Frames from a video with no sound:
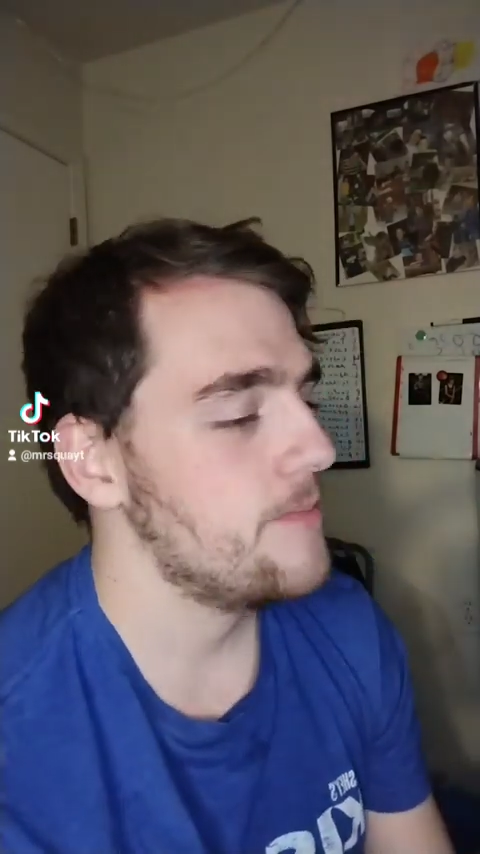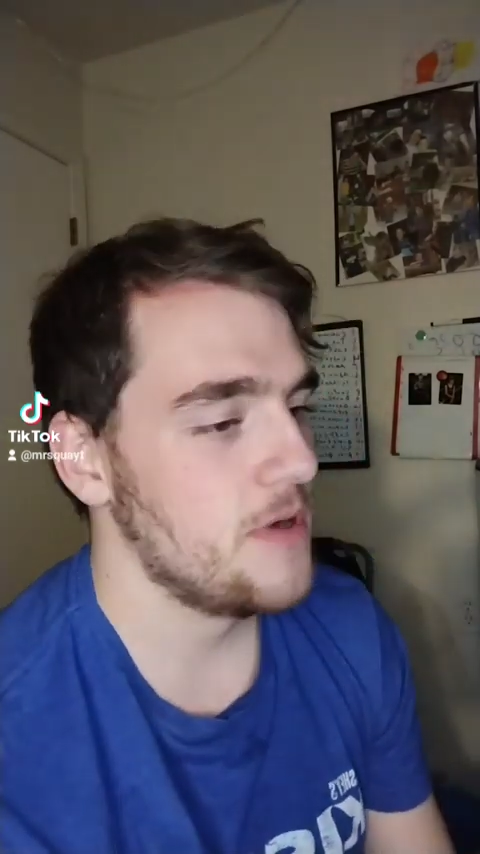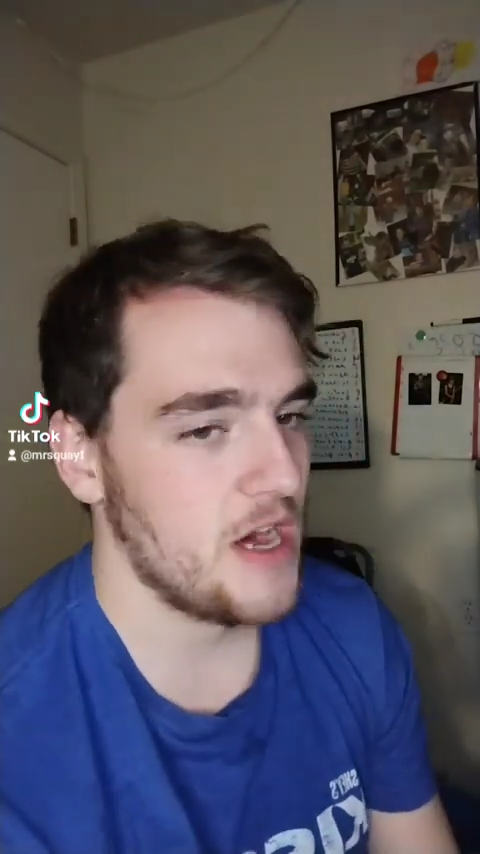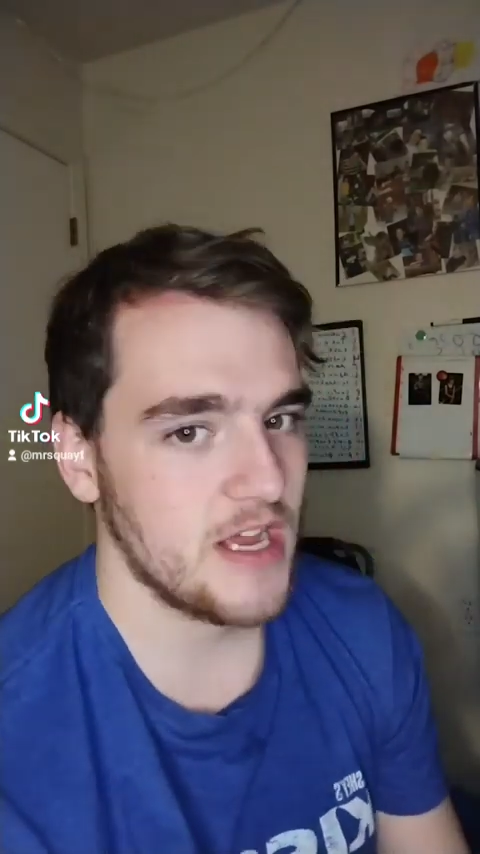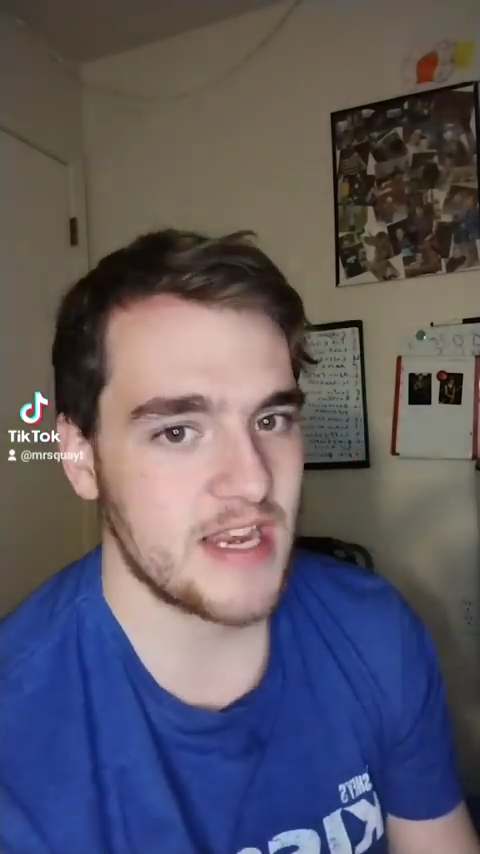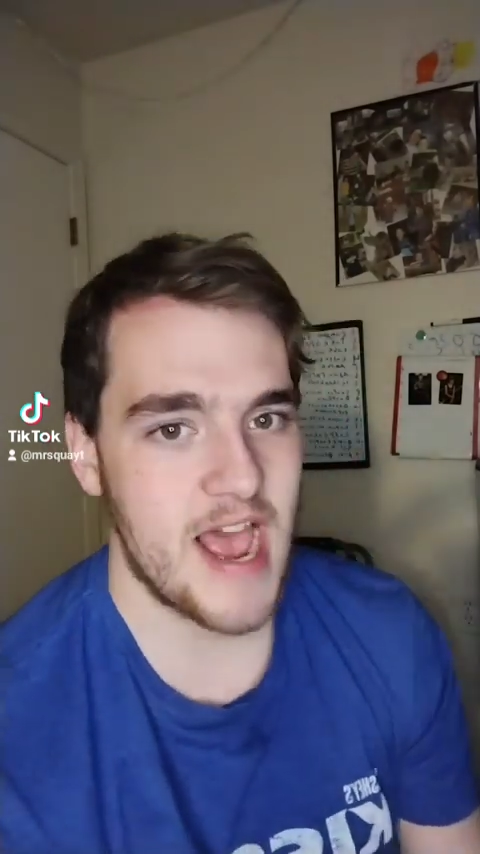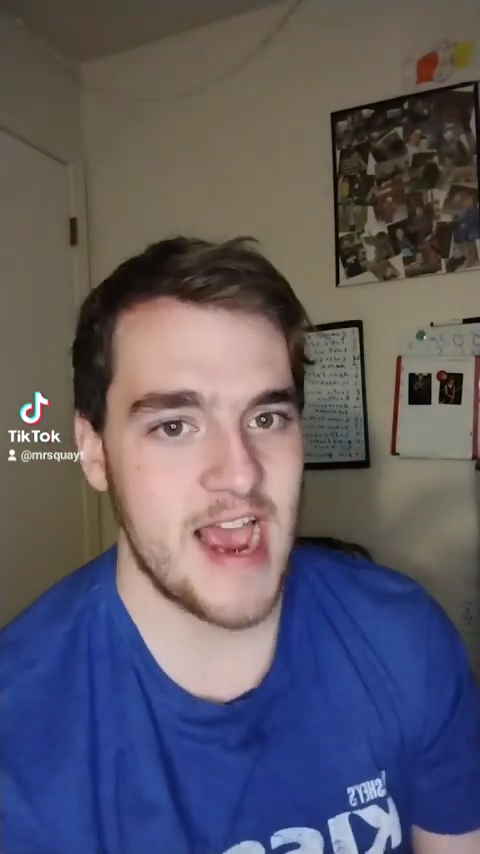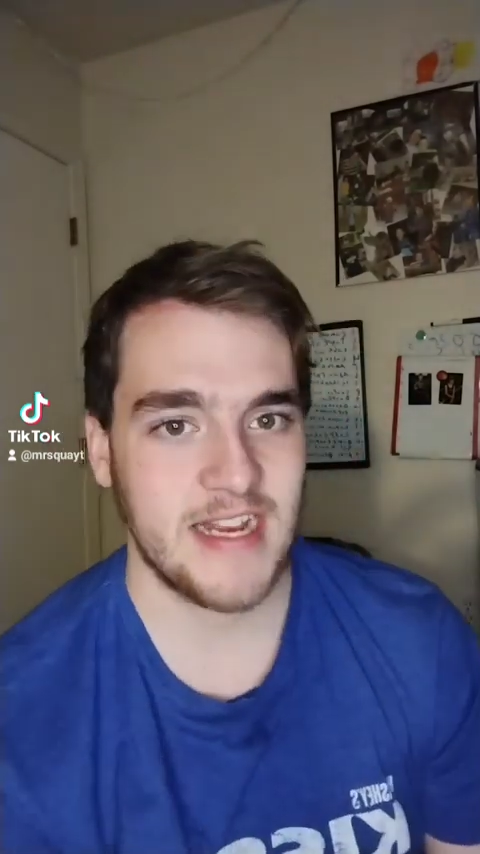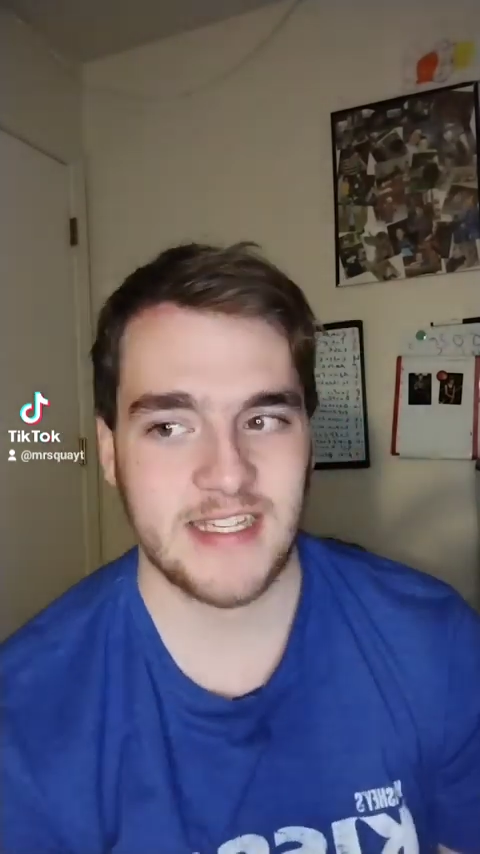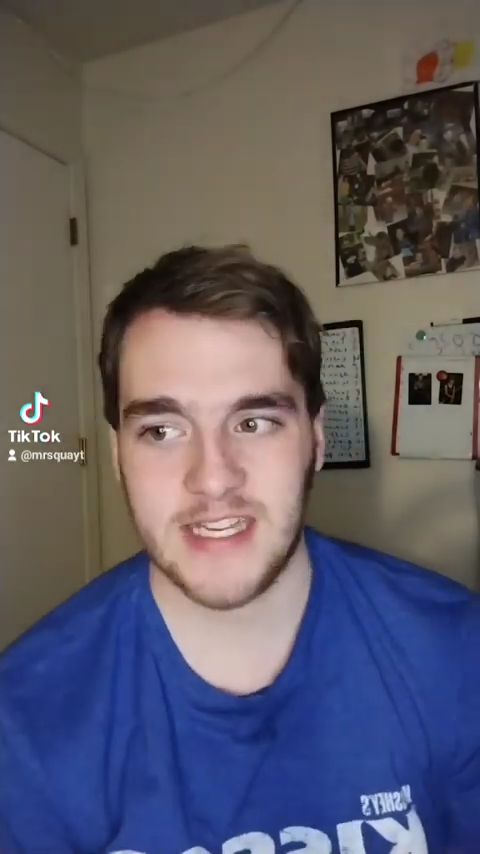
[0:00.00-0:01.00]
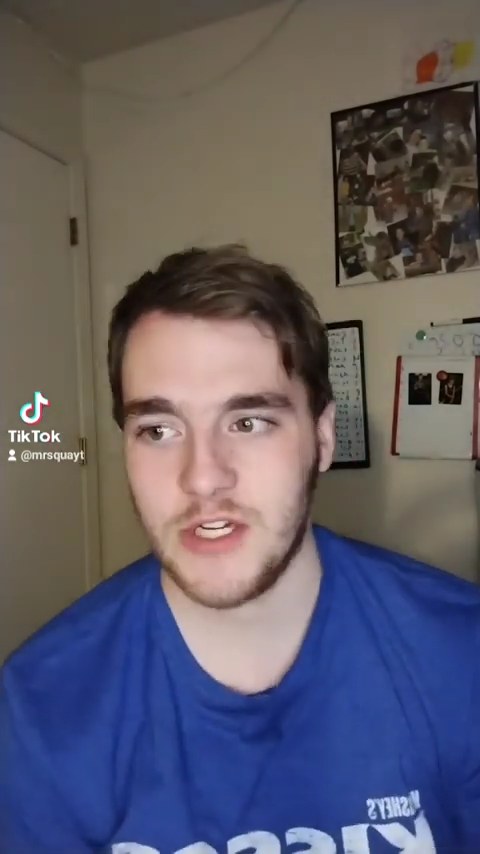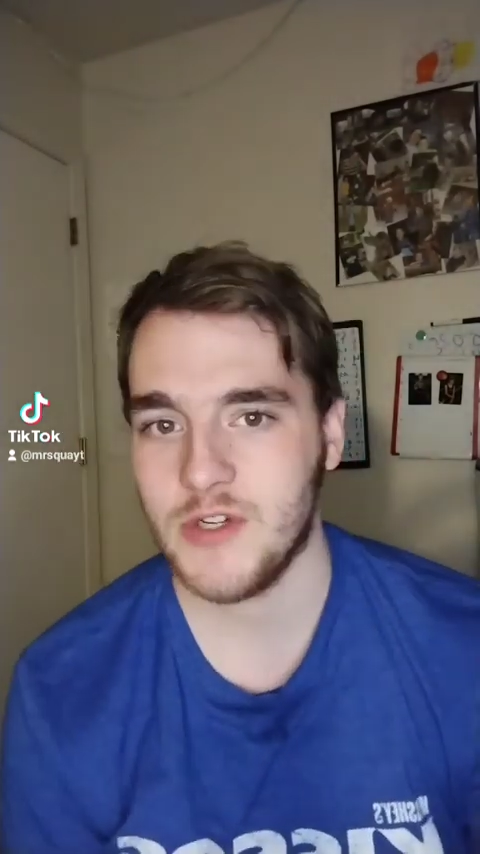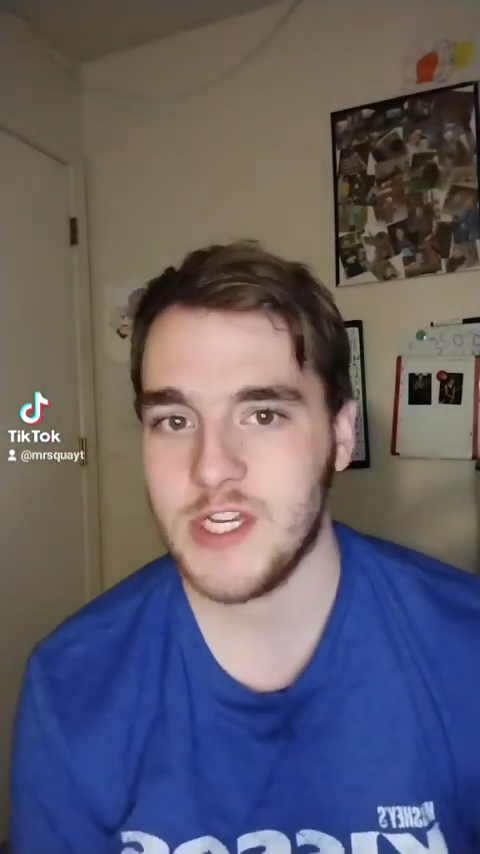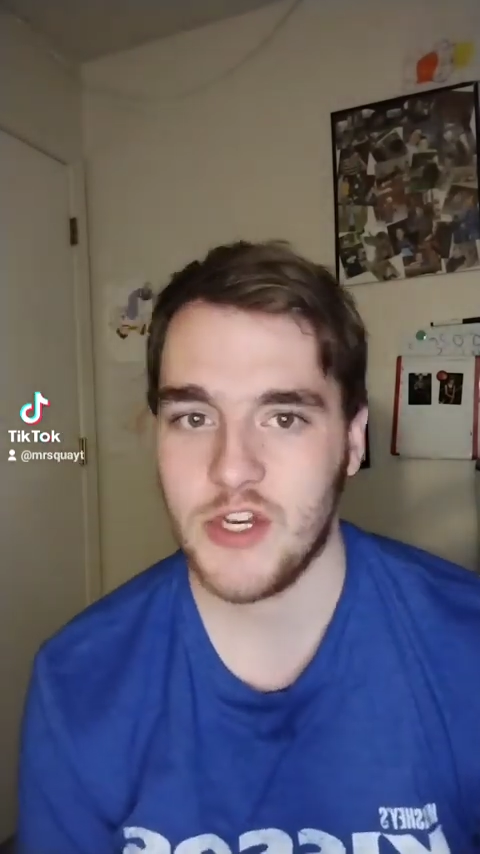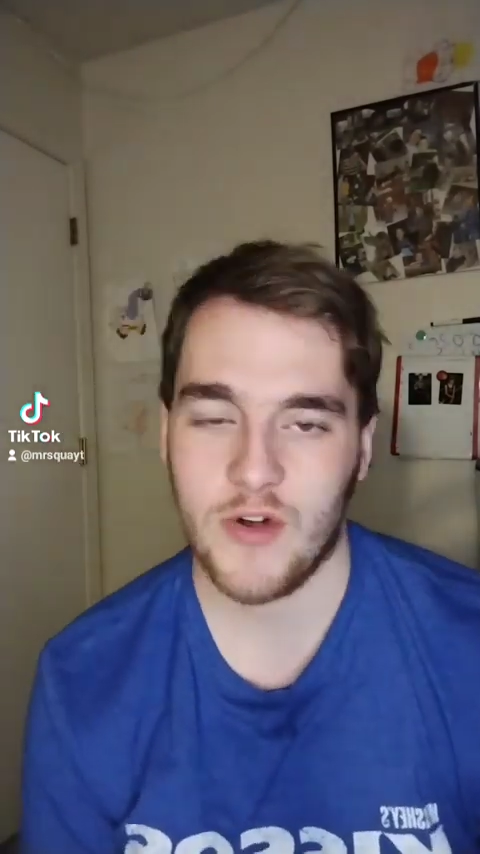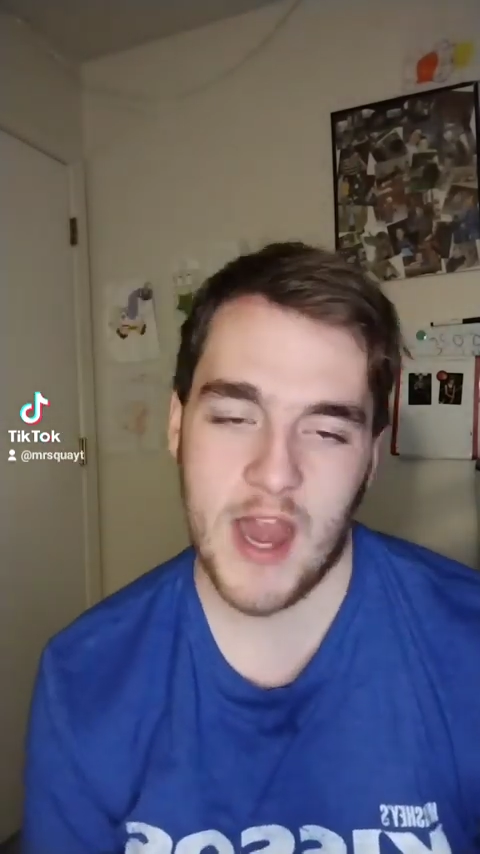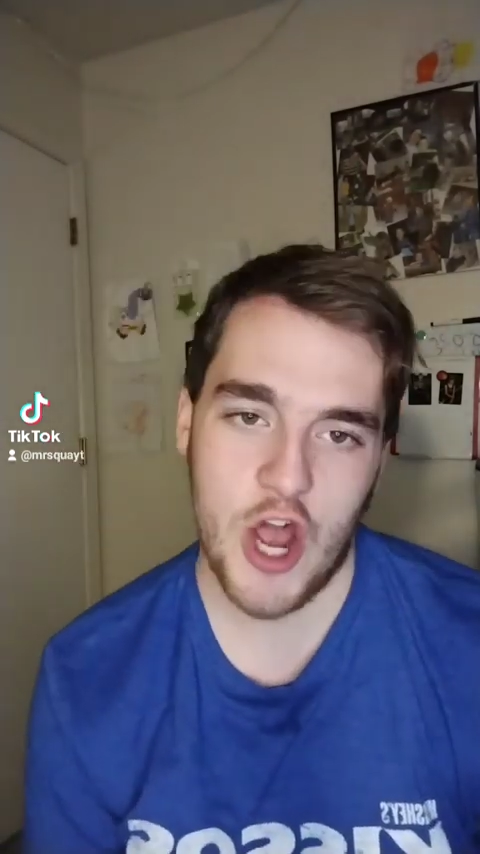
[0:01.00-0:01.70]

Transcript: but I still need your